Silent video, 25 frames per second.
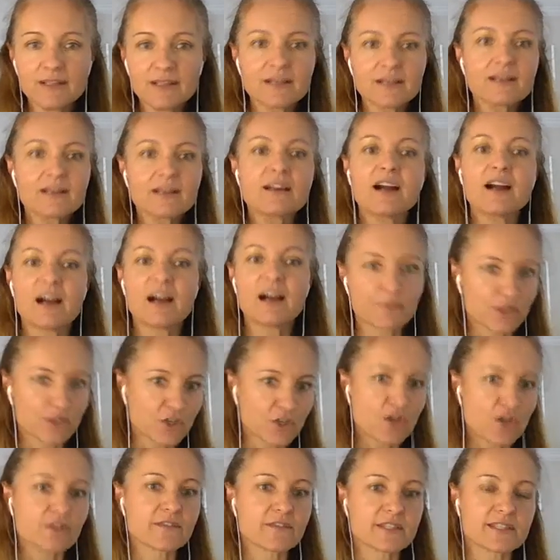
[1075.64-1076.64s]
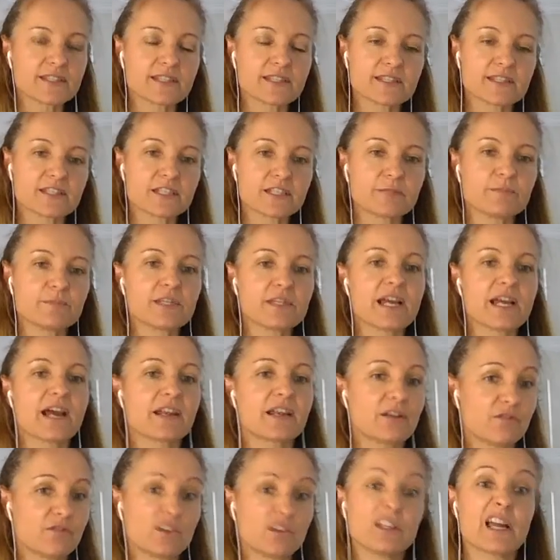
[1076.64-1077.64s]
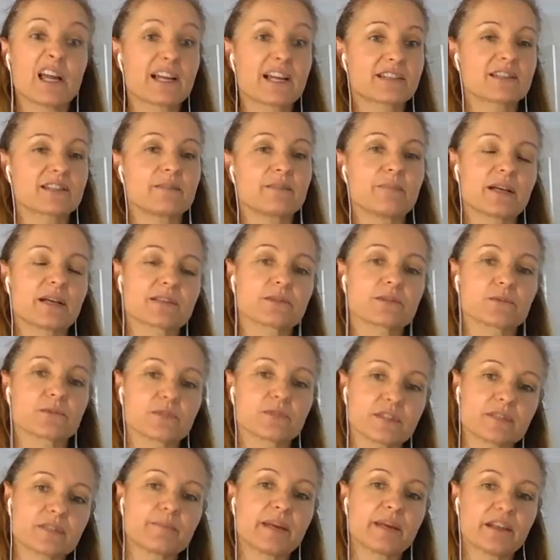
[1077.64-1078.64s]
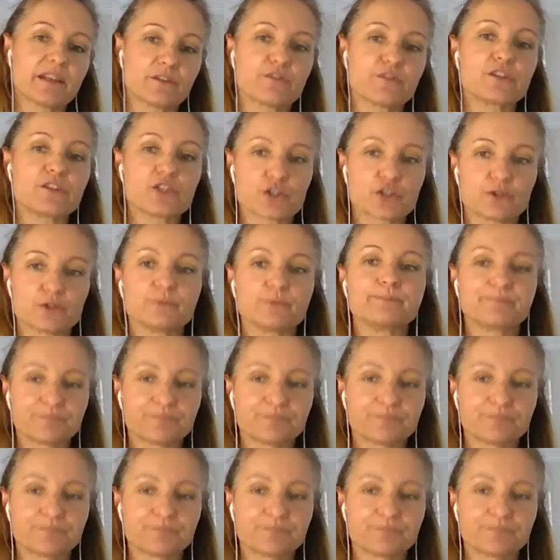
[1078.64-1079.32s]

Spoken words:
calm the nervous system down and relax the muscles is beneficial.